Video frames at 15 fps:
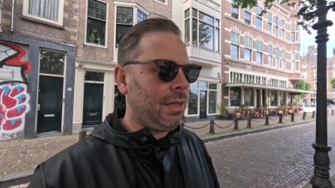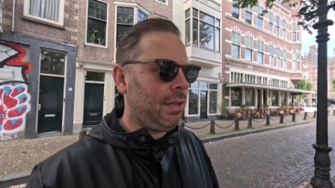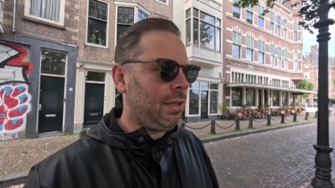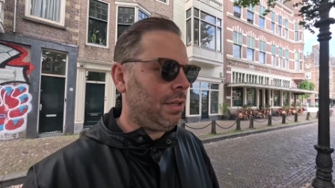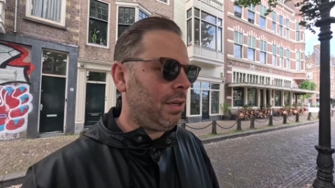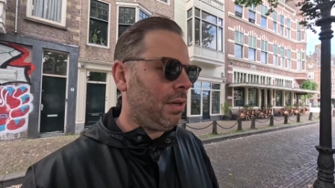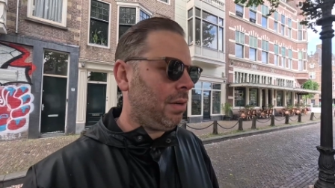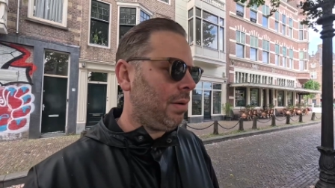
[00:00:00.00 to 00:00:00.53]

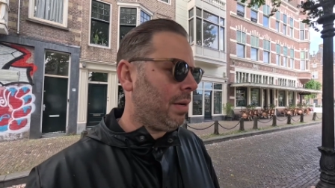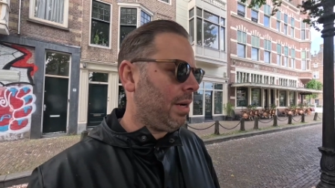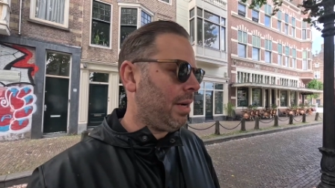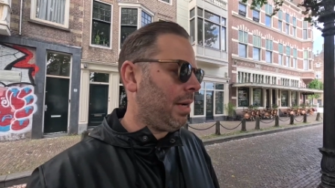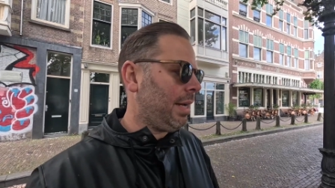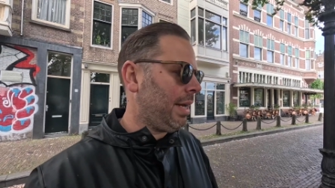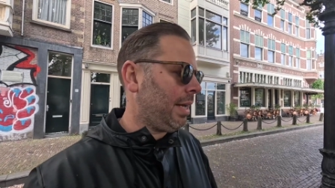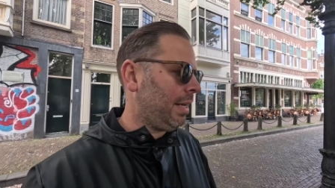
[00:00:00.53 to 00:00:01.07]
So
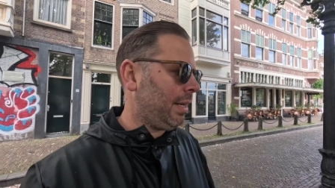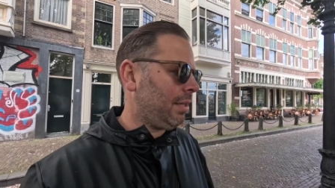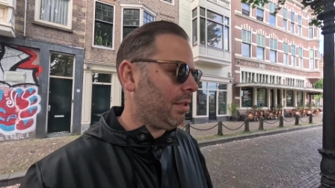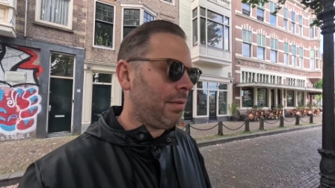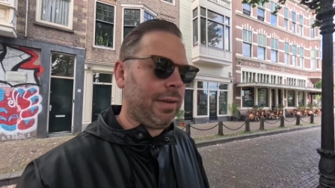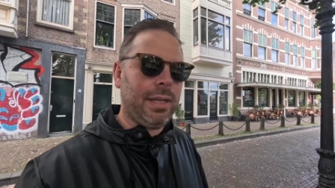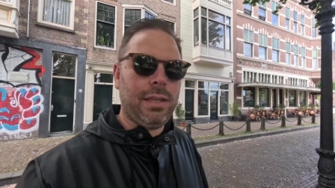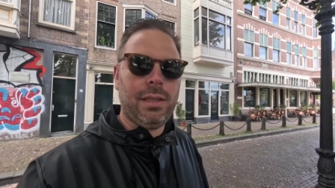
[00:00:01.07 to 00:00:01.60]
yeah, that's
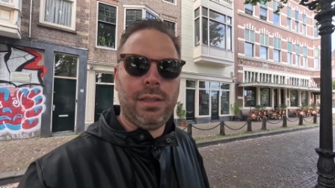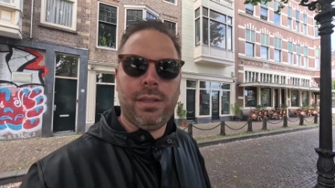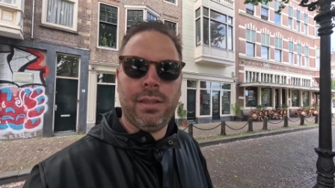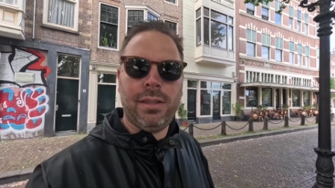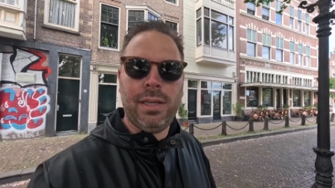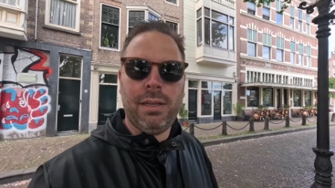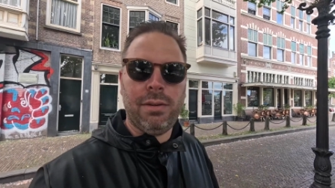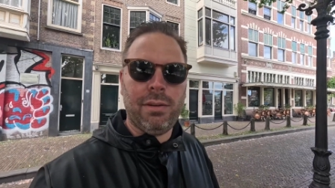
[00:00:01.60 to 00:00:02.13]
already
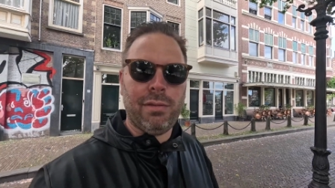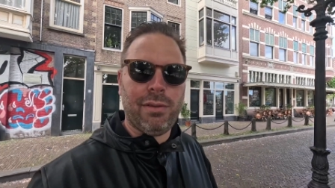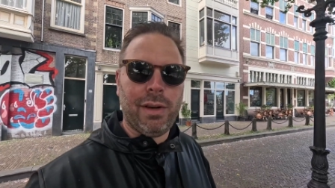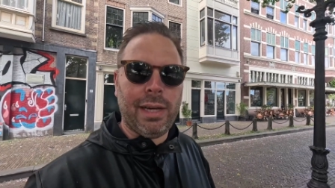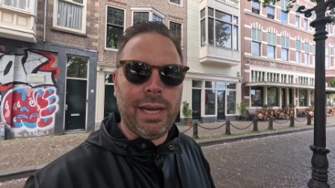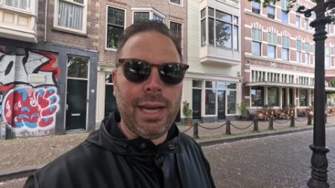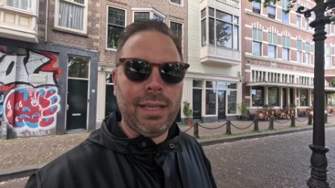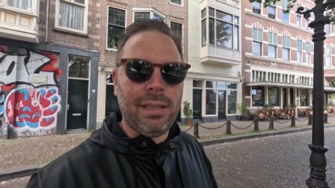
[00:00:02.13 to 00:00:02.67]
continuing for
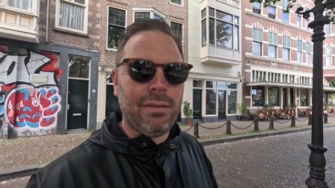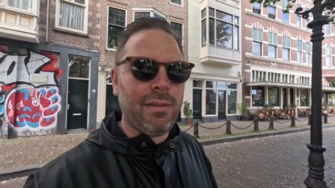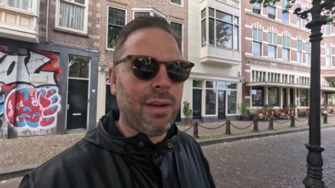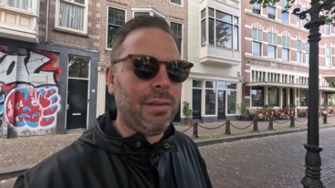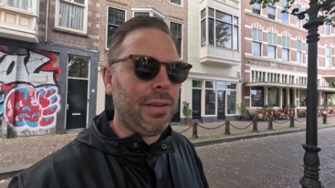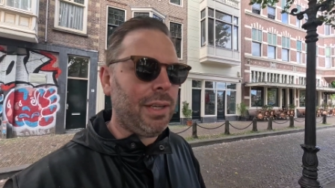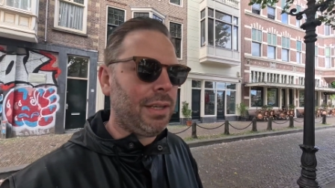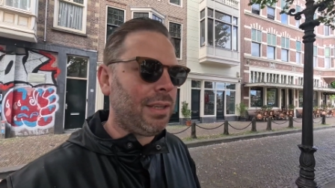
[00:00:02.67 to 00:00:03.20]
like
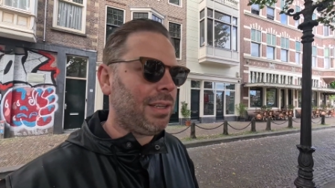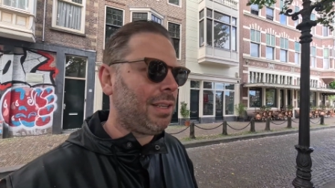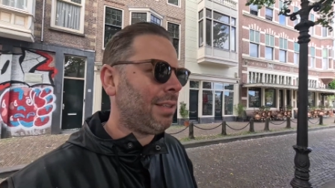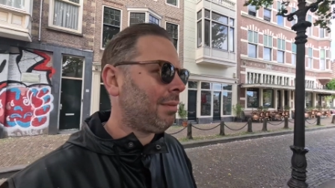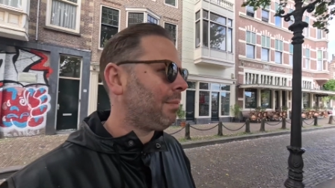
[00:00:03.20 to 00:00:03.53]
85 years.